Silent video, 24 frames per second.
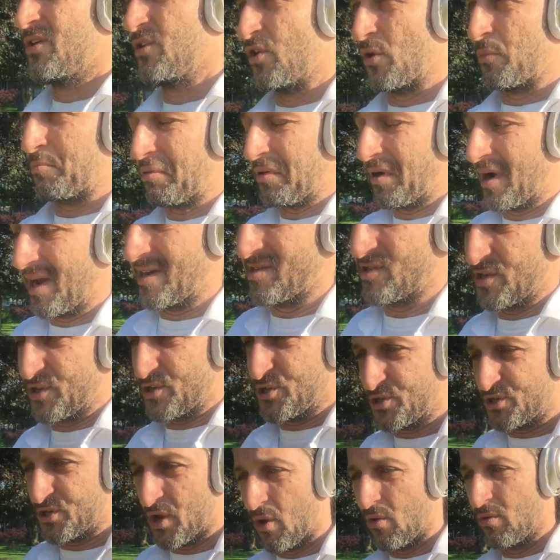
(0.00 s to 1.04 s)
your price
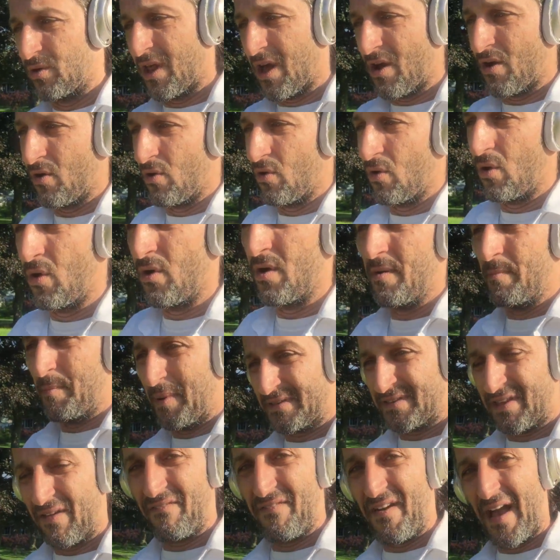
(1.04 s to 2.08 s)
is so low,
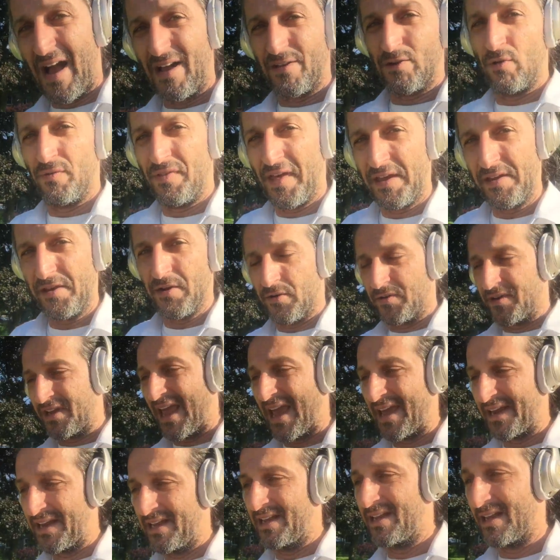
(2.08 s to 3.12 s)
but the value that you're
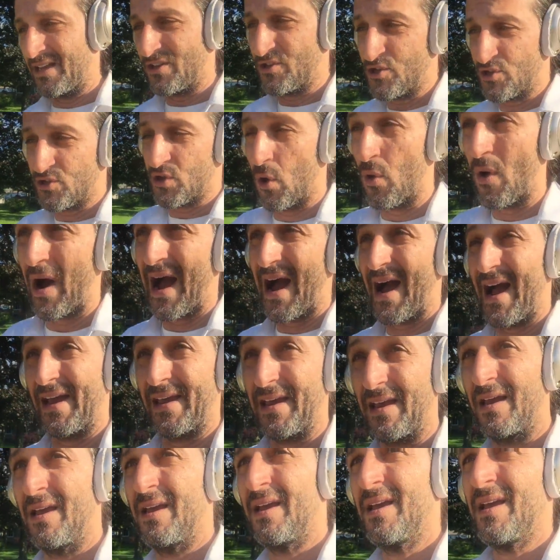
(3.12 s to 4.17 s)
getting is so
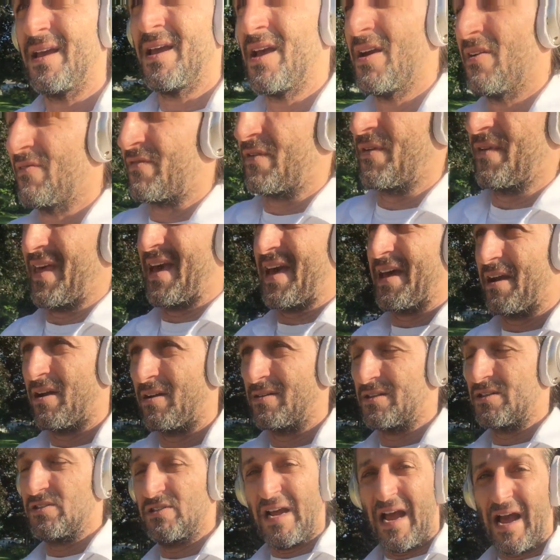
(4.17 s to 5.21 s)
high. For that
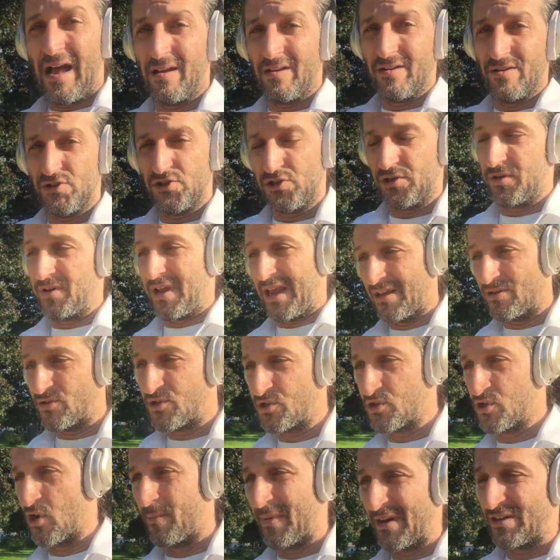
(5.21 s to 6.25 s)
$100, you're getting
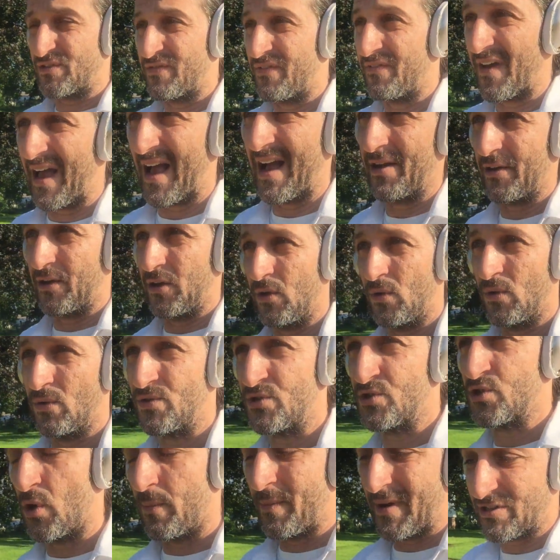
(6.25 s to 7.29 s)
so much value
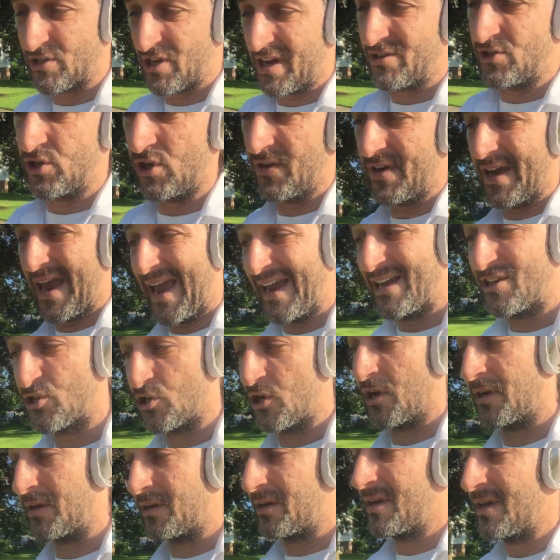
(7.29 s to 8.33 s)
and so much
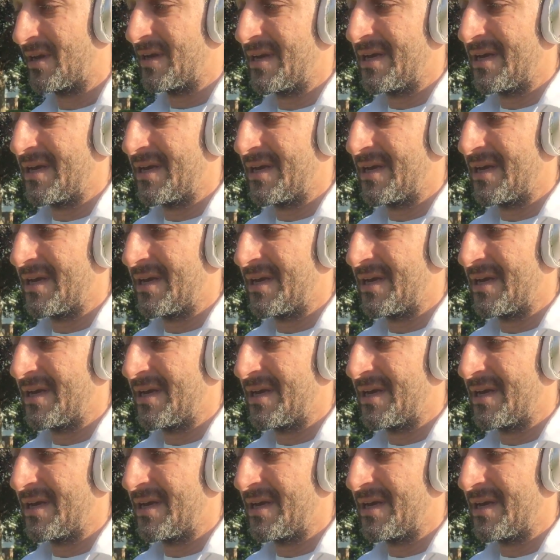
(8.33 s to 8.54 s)
education.